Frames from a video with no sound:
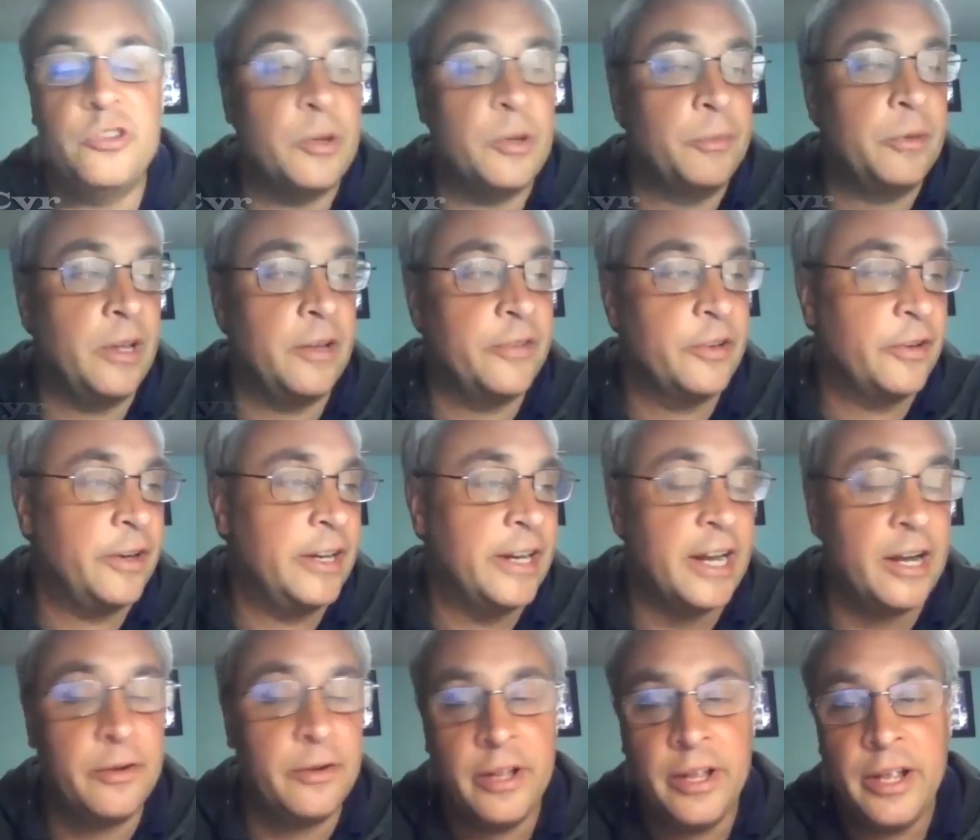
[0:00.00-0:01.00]
which I'm loving right
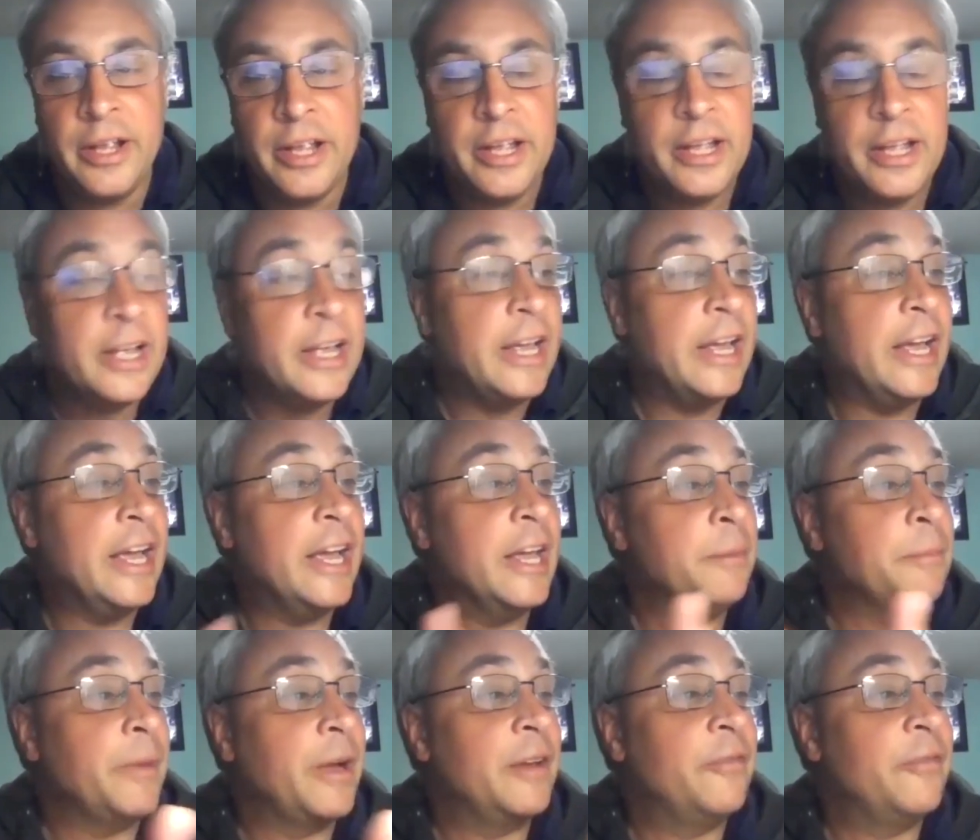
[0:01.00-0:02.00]
now.
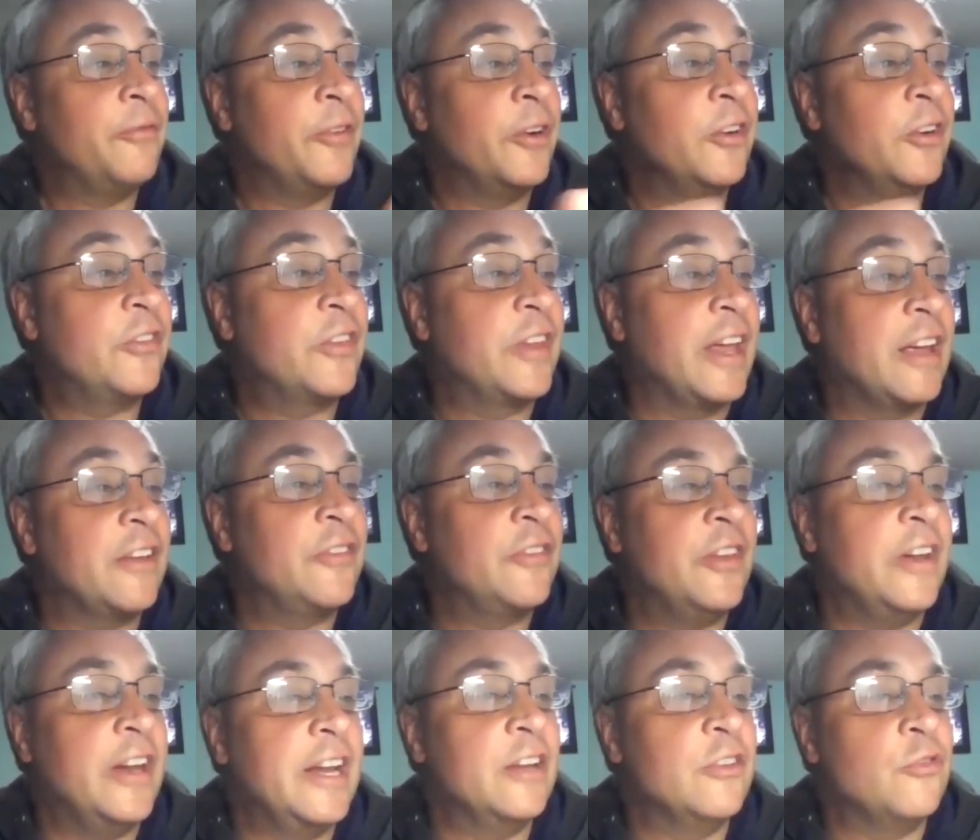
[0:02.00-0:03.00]
And my first
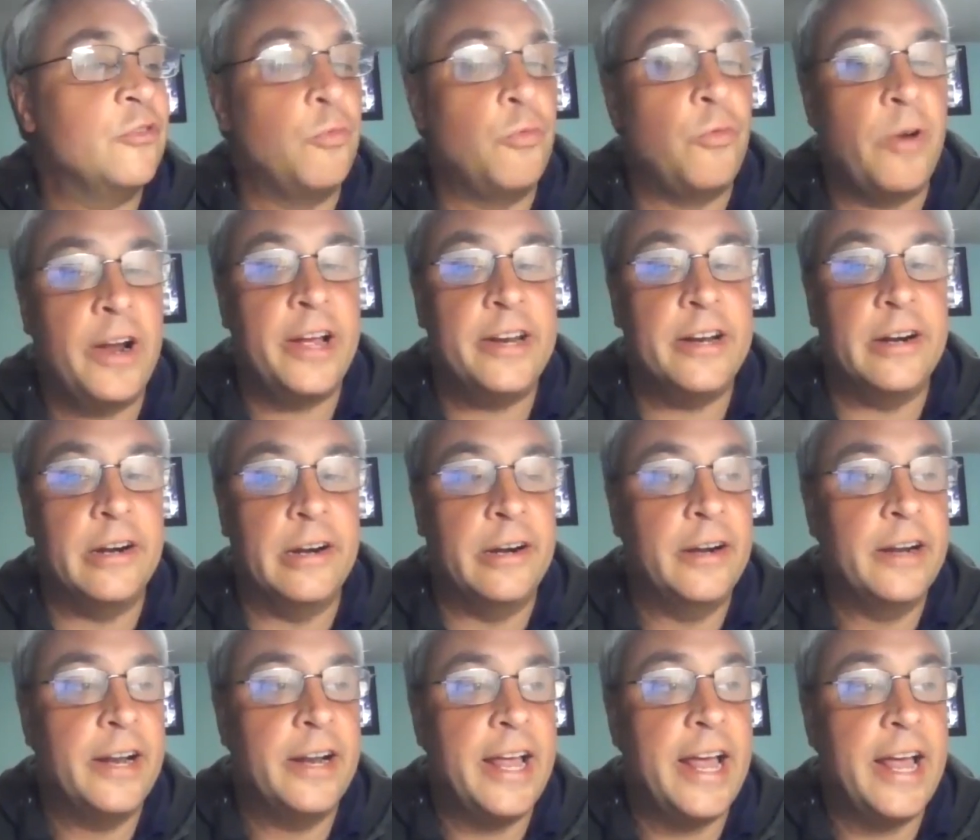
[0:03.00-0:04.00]
guest today is writer,
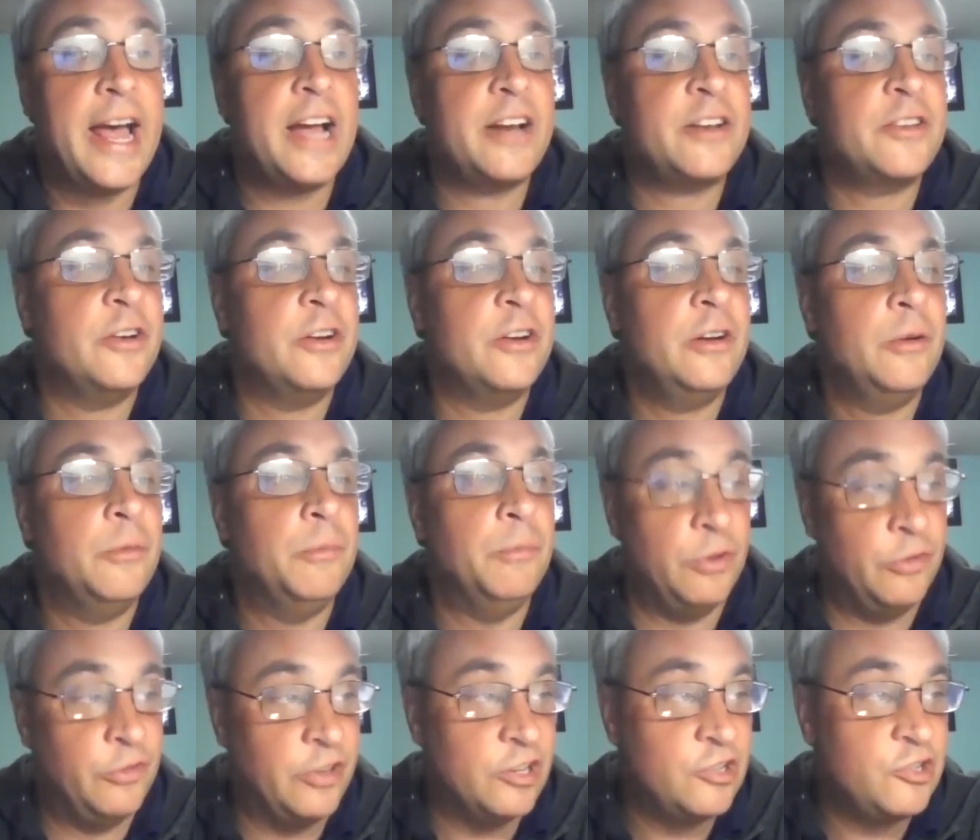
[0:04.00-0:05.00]
actor,
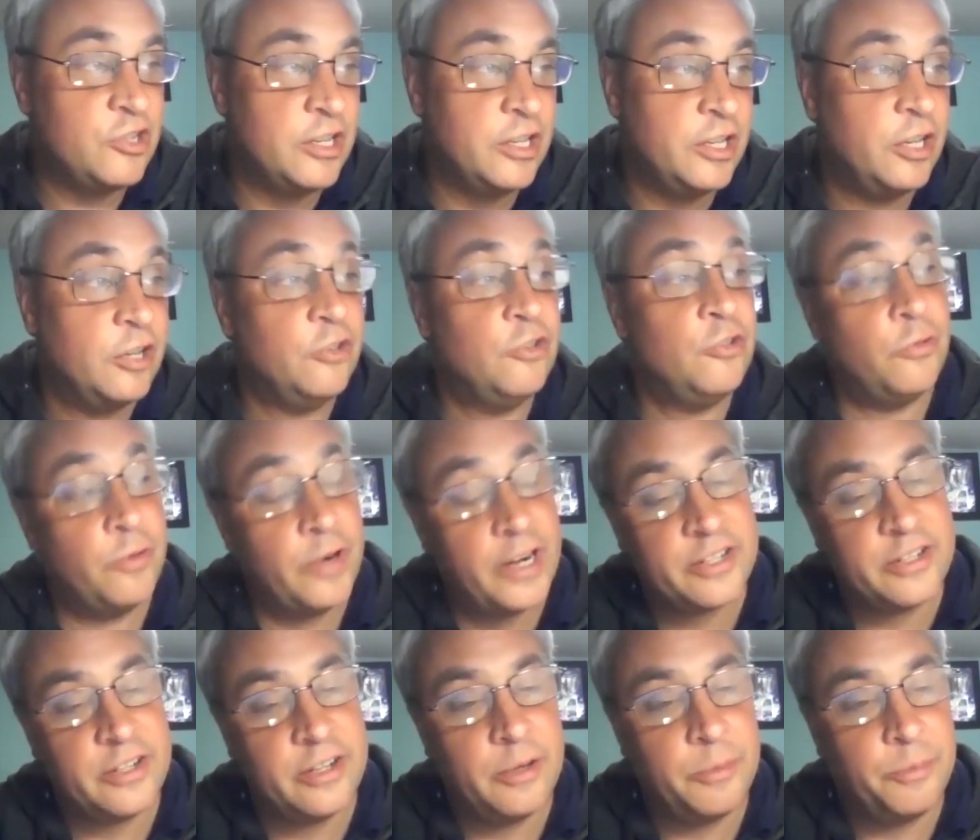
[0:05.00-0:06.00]
musician,
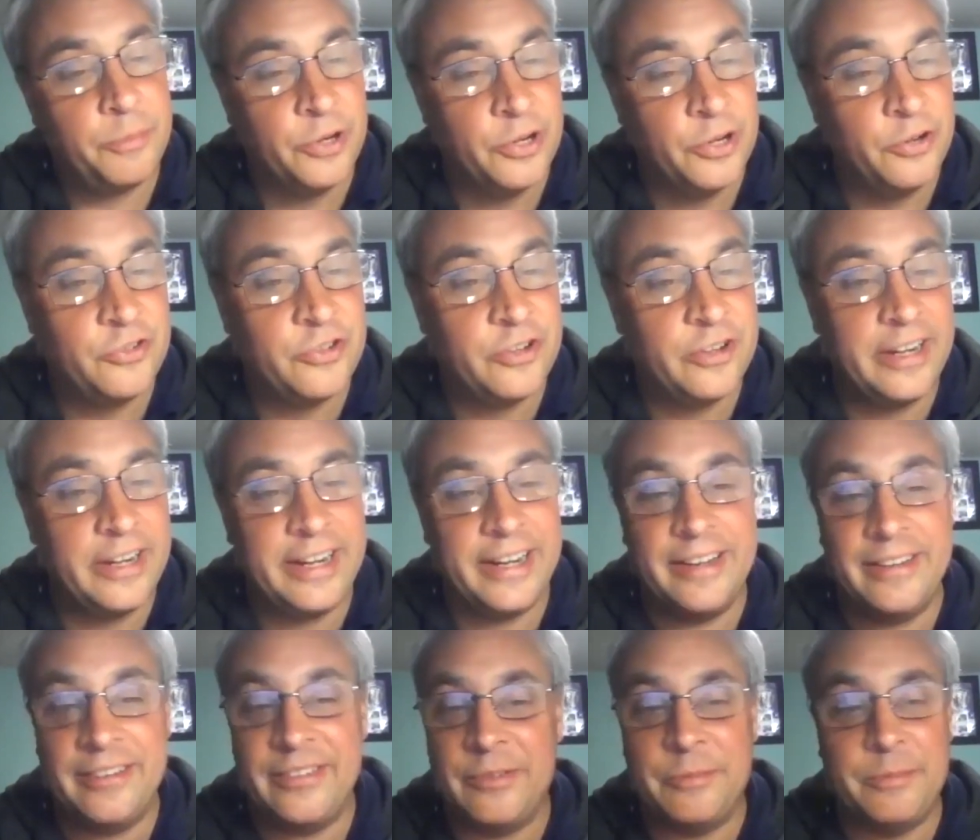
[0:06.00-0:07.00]
director, producer,
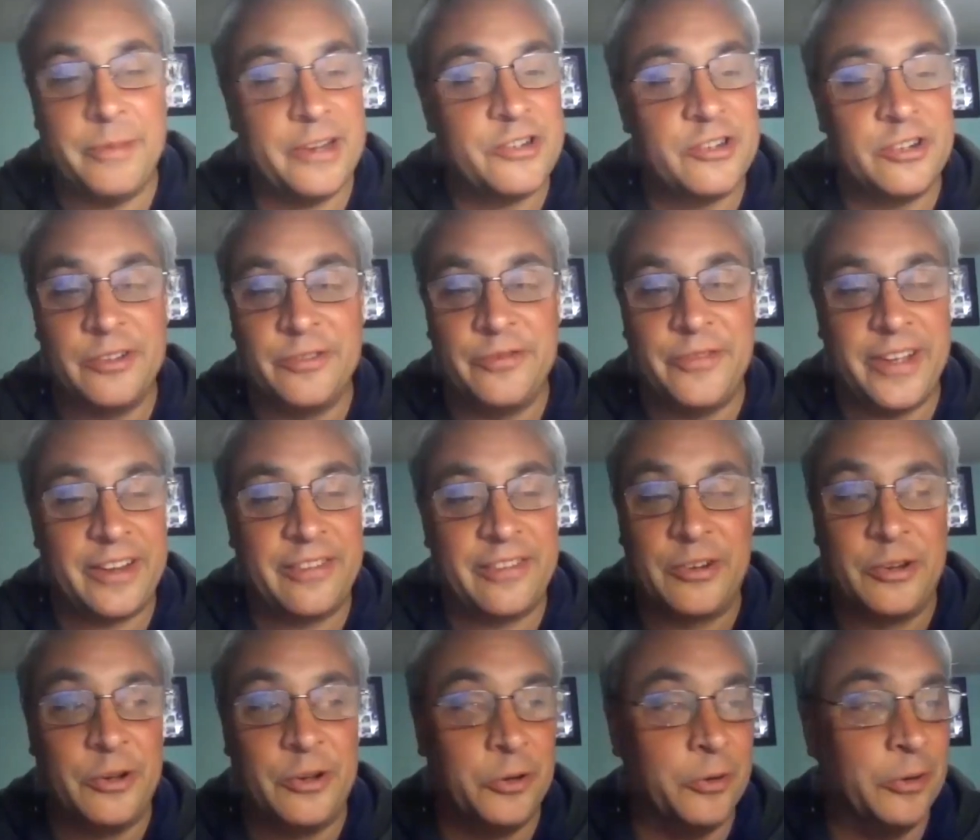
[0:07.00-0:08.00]
and special
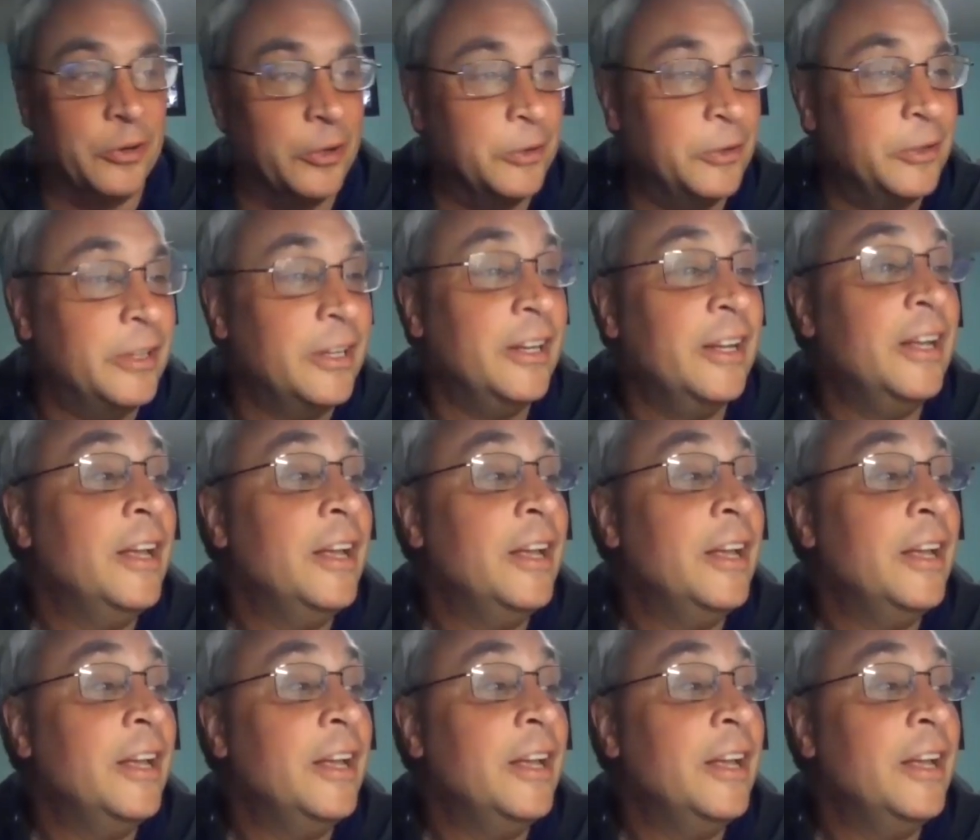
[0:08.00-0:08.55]
effects guru.